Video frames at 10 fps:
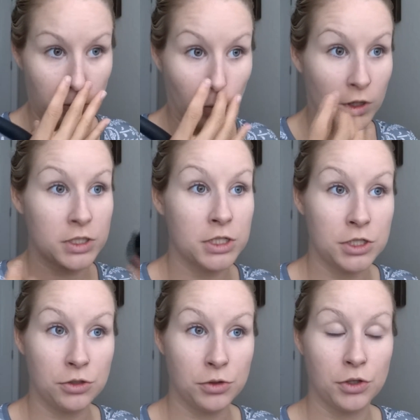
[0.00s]
one to
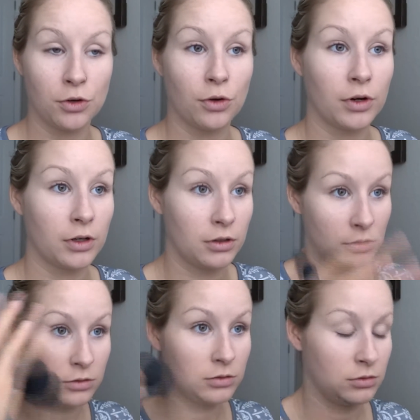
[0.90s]
do your
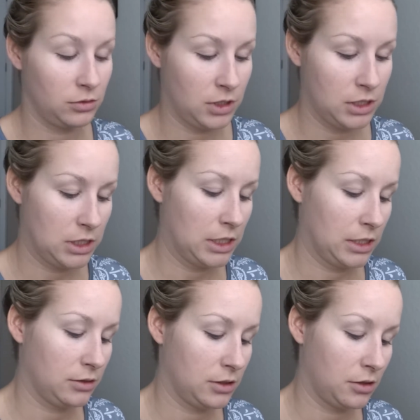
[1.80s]
concealer.
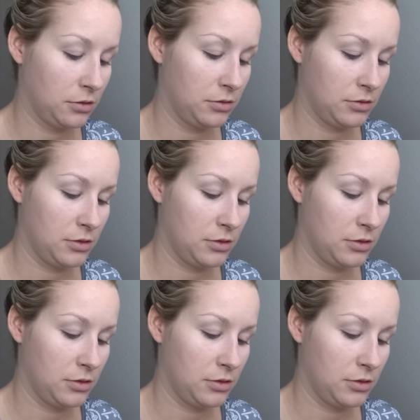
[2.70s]
So